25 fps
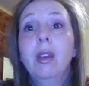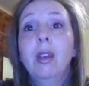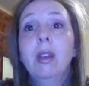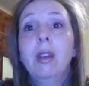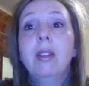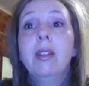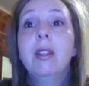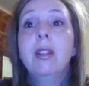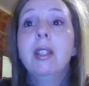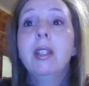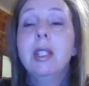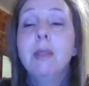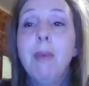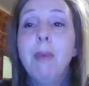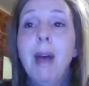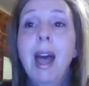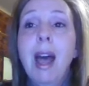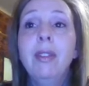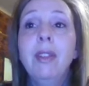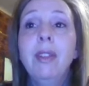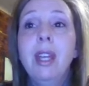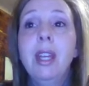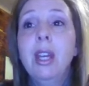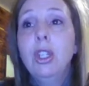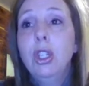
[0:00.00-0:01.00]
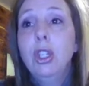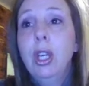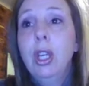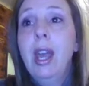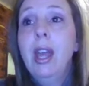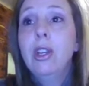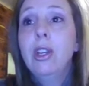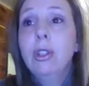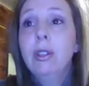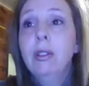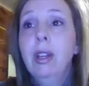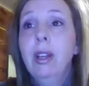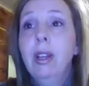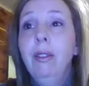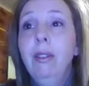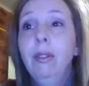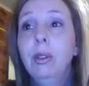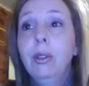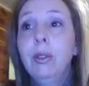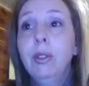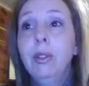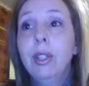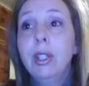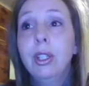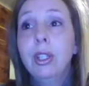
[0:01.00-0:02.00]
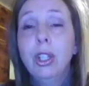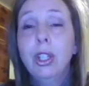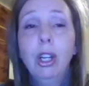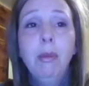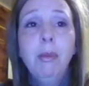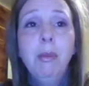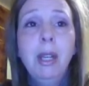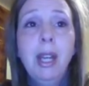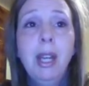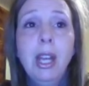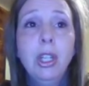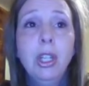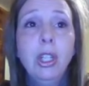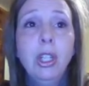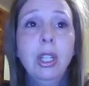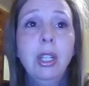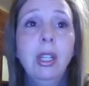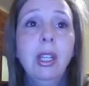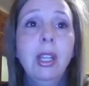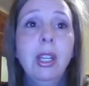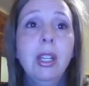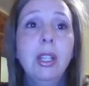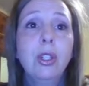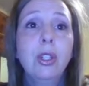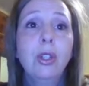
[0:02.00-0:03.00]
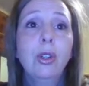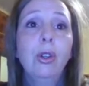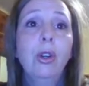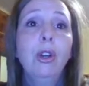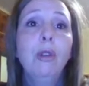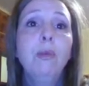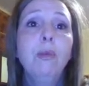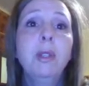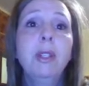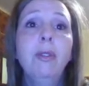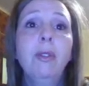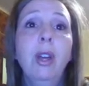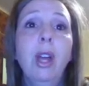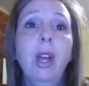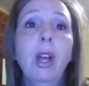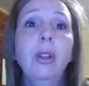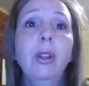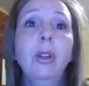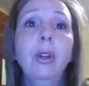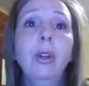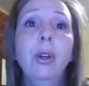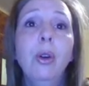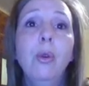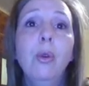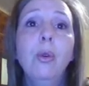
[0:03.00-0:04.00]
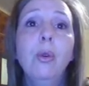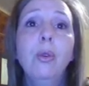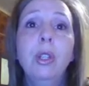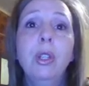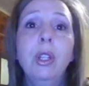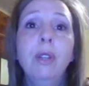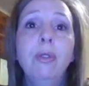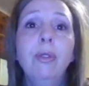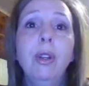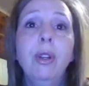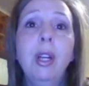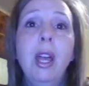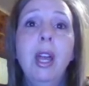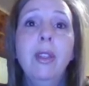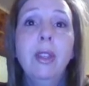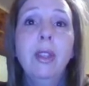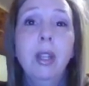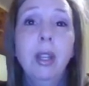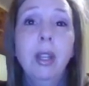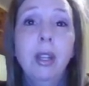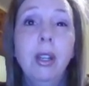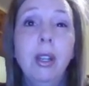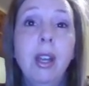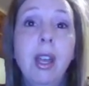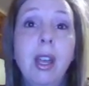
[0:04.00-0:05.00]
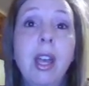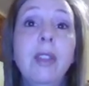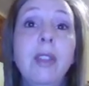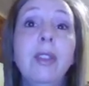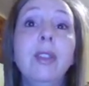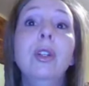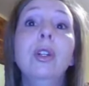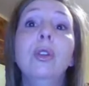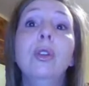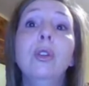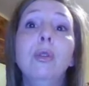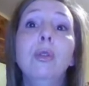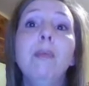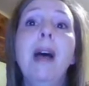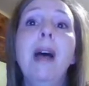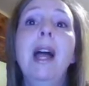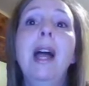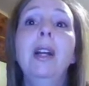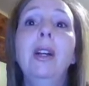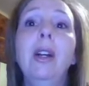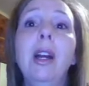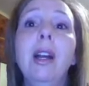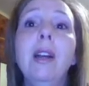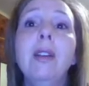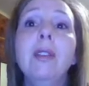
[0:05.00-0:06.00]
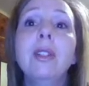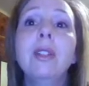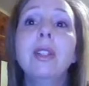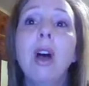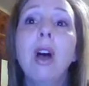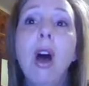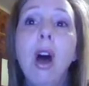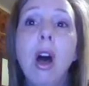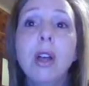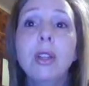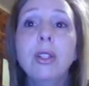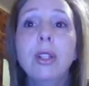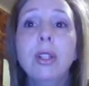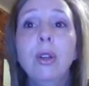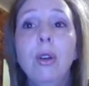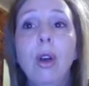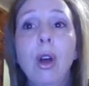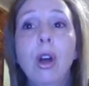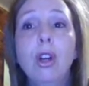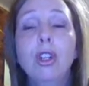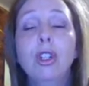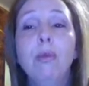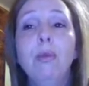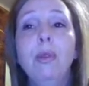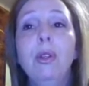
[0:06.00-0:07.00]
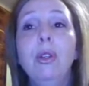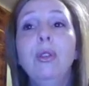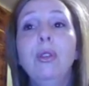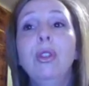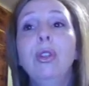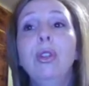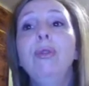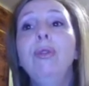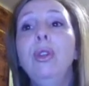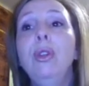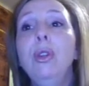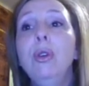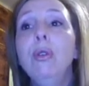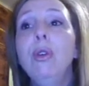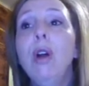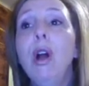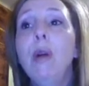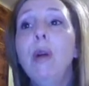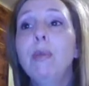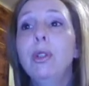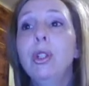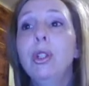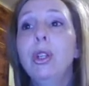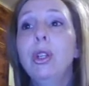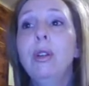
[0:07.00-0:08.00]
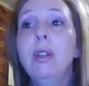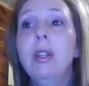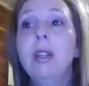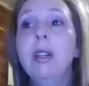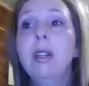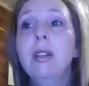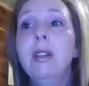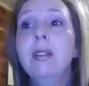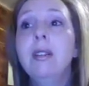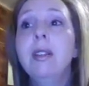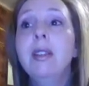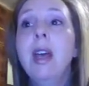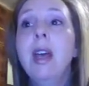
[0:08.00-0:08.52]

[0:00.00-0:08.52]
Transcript: despite the education level. Discrimination against groups of color or different ethnical backgrounds also contribute to fewer opportunities